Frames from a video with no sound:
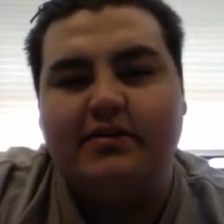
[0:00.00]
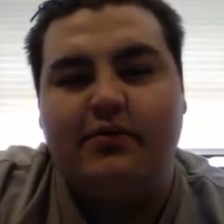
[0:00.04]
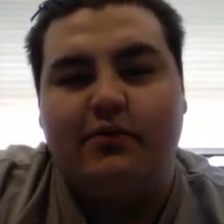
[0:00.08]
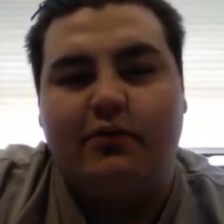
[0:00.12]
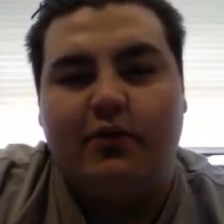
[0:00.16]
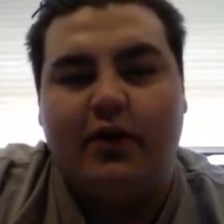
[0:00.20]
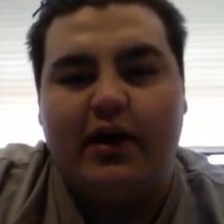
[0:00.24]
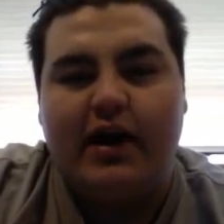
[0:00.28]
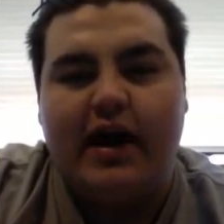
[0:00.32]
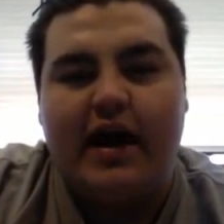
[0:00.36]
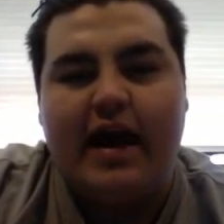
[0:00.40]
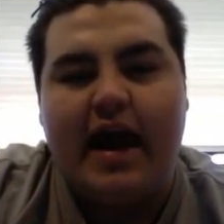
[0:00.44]
The
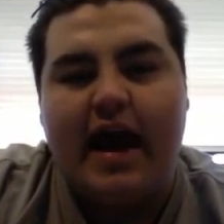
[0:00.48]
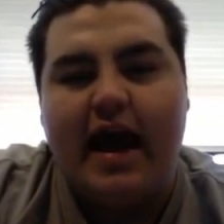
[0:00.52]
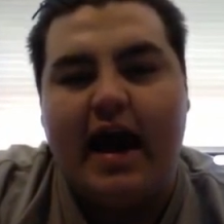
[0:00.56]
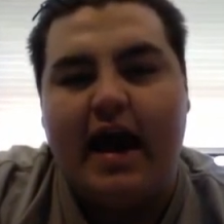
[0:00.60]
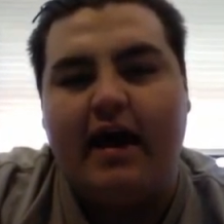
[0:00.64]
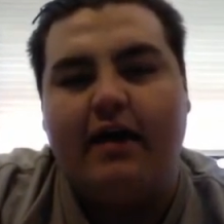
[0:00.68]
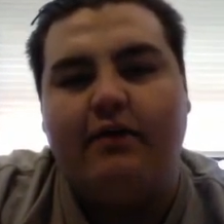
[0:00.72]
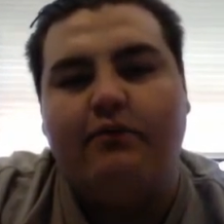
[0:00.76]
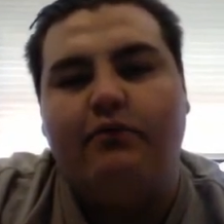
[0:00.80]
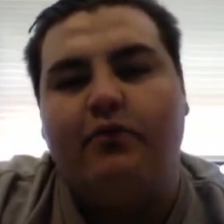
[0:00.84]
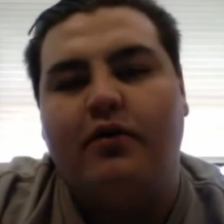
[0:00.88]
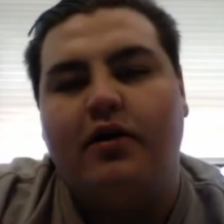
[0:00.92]
one I
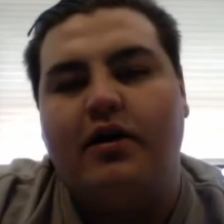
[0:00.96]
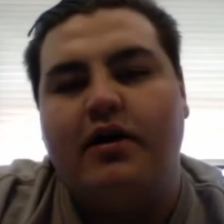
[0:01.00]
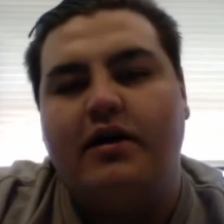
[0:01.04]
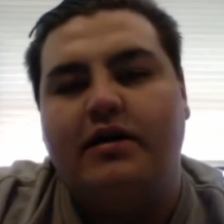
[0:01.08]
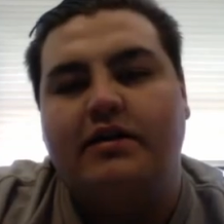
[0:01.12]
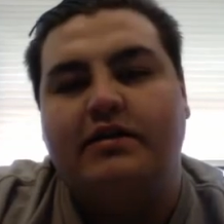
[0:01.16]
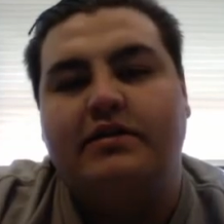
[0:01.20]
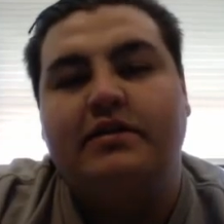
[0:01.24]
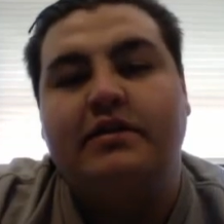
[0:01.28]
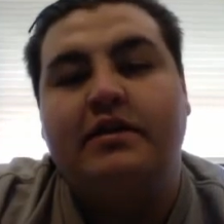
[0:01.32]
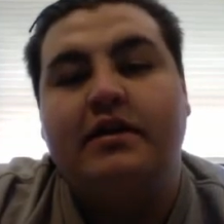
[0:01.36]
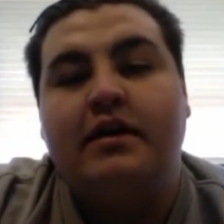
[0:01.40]
had
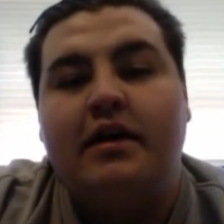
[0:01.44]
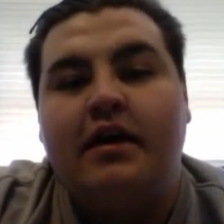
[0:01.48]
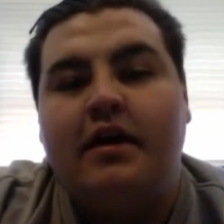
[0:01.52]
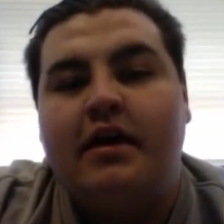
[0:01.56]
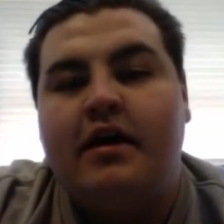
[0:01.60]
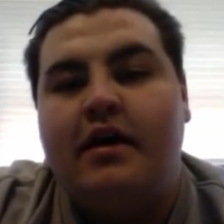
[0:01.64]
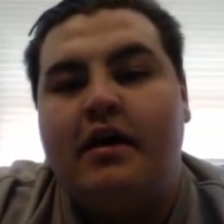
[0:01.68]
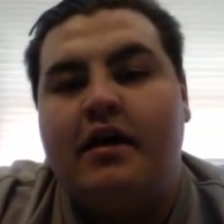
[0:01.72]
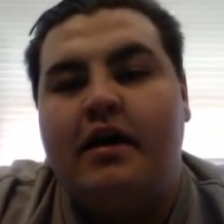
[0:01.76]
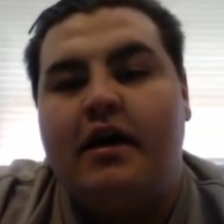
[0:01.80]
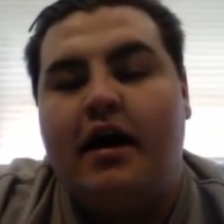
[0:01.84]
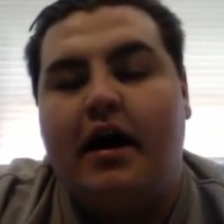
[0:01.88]
was
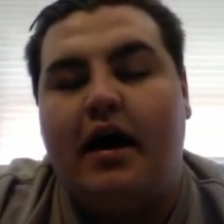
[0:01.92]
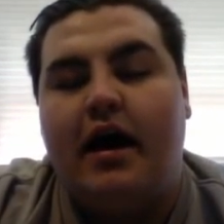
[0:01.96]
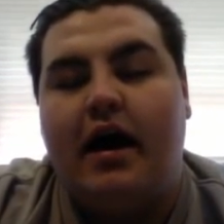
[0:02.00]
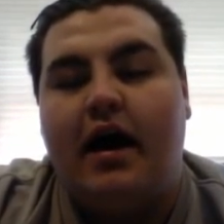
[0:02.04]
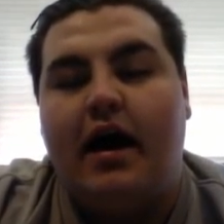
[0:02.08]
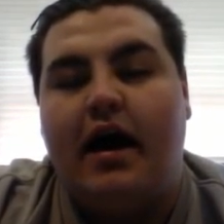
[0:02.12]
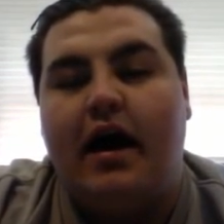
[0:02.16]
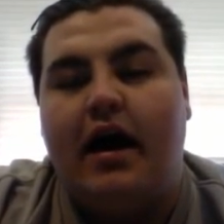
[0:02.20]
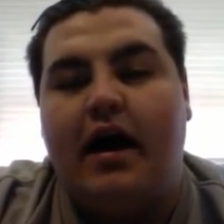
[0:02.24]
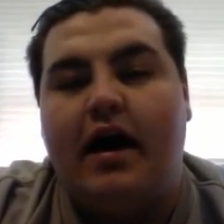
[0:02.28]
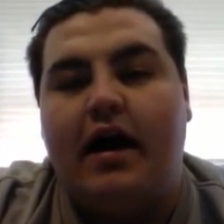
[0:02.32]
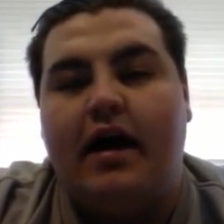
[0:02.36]

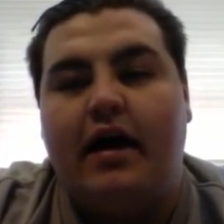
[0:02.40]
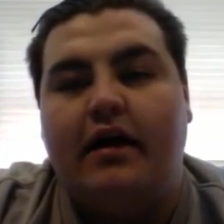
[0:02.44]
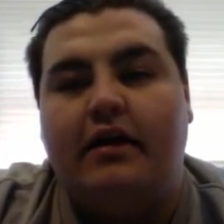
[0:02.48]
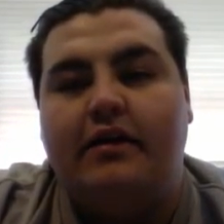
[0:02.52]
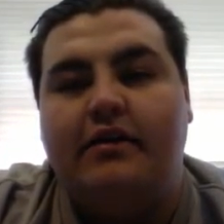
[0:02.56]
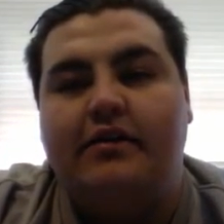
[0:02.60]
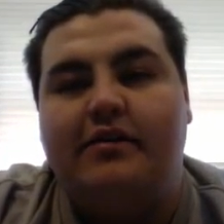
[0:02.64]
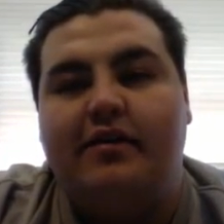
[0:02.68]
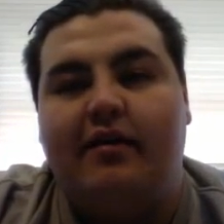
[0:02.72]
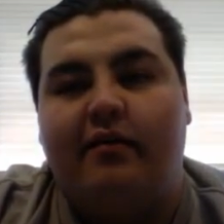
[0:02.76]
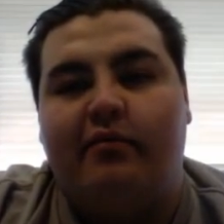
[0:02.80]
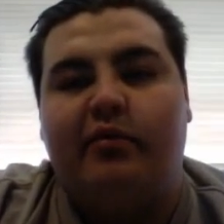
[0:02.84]

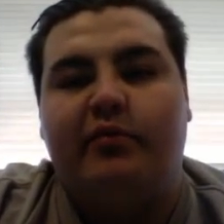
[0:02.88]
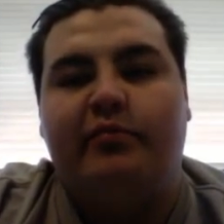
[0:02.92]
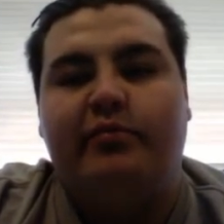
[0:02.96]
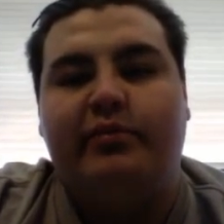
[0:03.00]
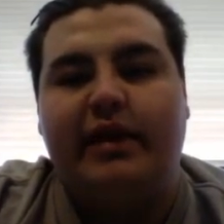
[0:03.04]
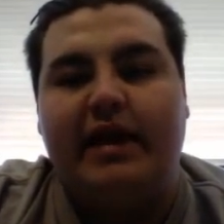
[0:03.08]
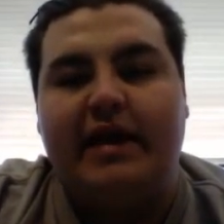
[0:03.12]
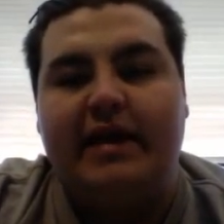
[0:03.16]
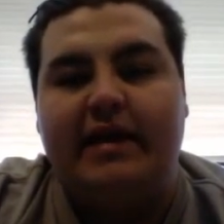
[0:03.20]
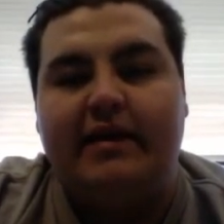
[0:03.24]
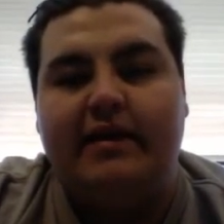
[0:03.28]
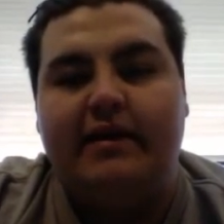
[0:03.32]
double
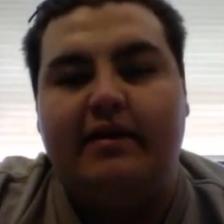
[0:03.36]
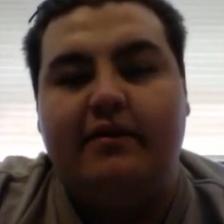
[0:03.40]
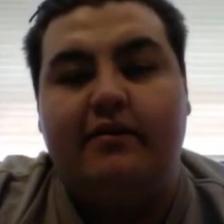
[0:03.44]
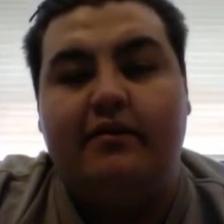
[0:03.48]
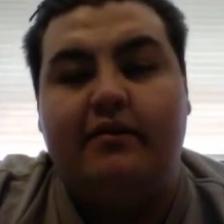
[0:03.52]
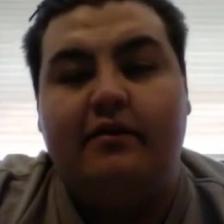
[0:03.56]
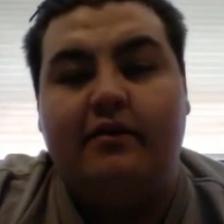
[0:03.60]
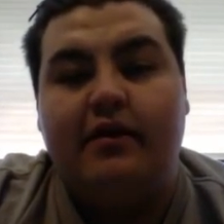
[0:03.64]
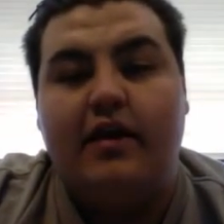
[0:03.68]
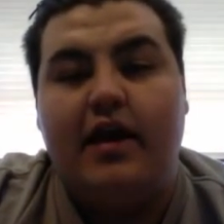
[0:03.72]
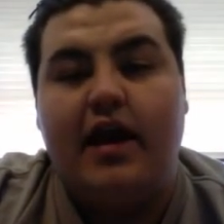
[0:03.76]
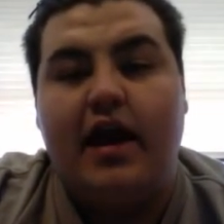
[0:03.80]
bladed
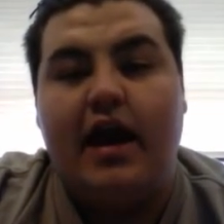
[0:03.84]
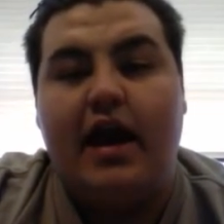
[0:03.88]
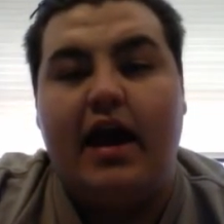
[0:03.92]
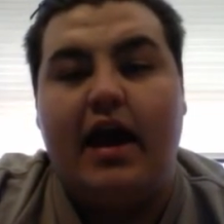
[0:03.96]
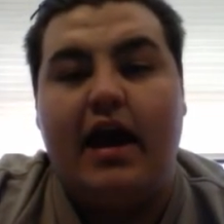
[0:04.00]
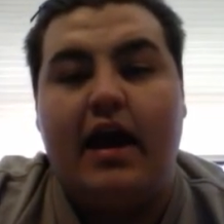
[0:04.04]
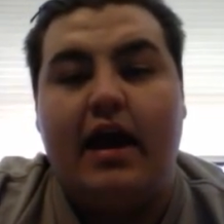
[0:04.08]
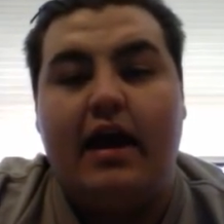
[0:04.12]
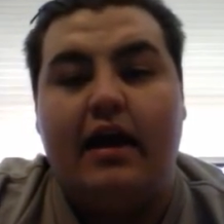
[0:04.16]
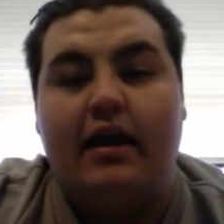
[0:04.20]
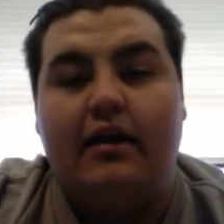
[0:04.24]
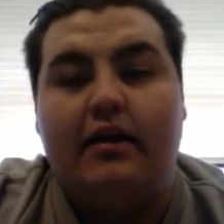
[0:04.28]

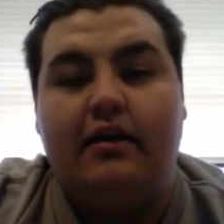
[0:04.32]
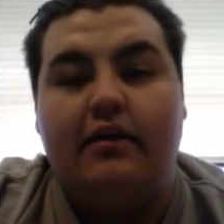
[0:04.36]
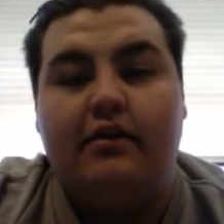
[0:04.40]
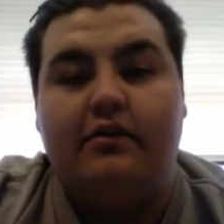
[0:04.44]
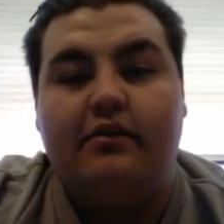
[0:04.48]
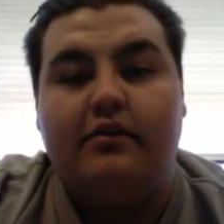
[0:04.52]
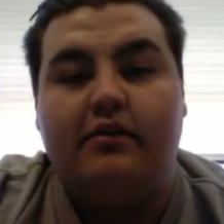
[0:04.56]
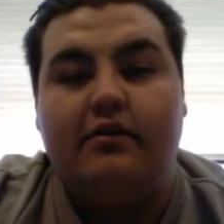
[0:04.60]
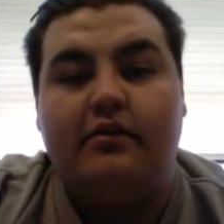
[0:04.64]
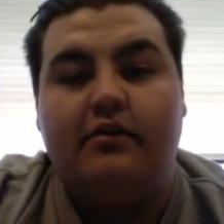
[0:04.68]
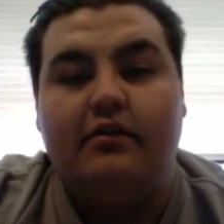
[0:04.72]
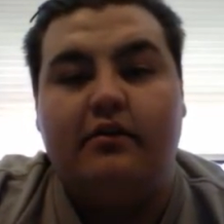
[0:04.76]

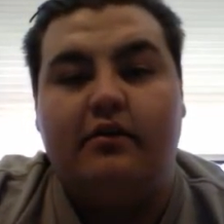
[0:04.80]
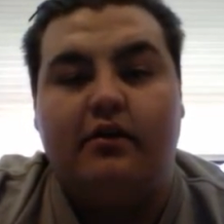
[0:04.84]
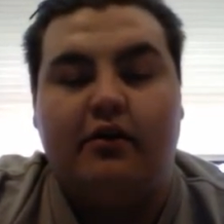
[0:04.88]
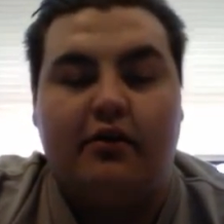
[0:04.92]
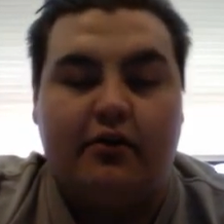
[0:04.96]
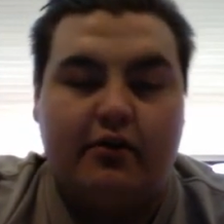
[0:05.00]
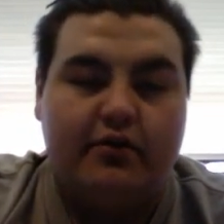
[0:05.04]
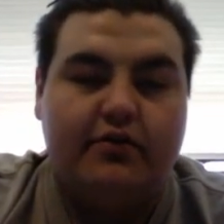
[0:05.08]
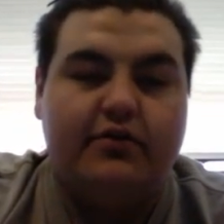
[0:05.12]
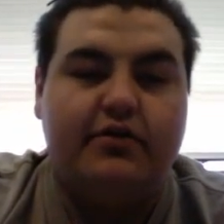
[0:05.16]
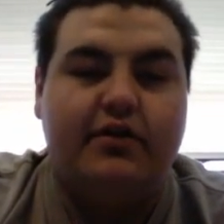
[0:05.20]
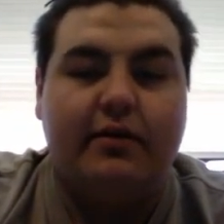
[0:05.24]

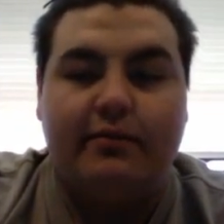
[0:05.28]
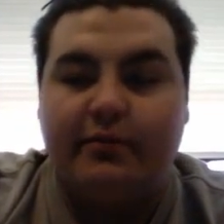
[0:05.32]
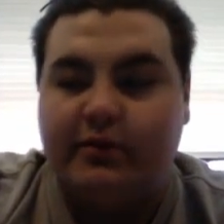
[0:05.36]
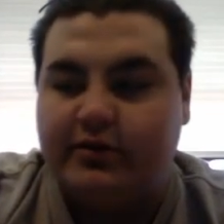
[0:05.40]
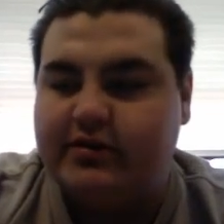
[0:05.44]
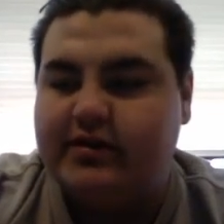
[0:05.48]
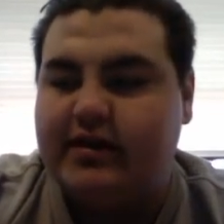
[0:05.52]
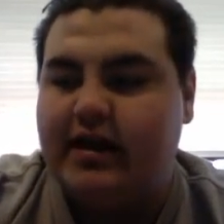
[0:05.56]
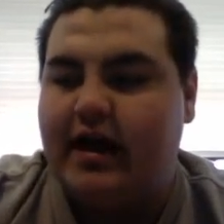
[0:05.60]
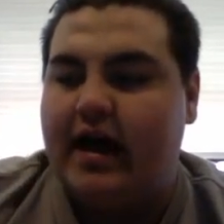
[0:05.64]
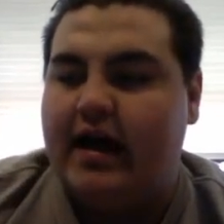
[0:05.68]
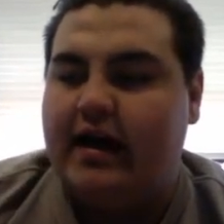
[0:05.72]
or double
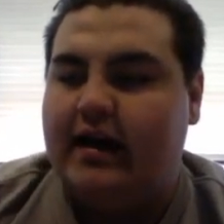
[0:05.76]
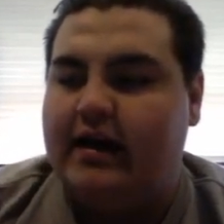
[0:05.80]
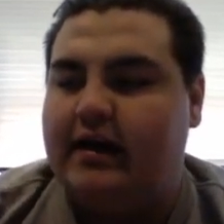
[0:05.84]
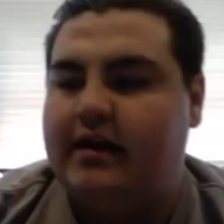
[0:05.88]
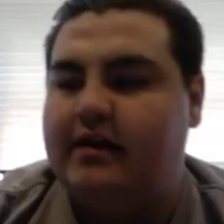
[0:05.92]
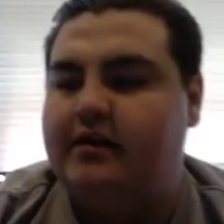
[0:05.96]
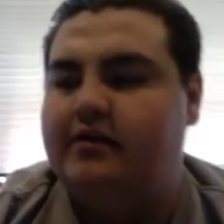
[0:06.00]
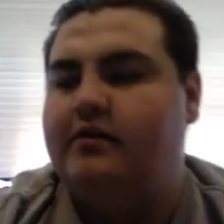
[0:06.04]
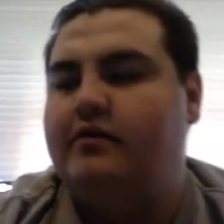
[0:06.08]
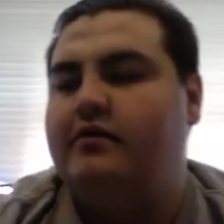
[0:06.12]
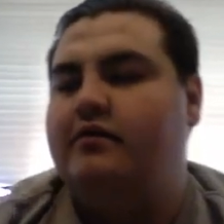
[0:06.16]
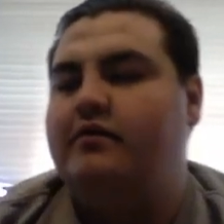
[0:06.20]
sided.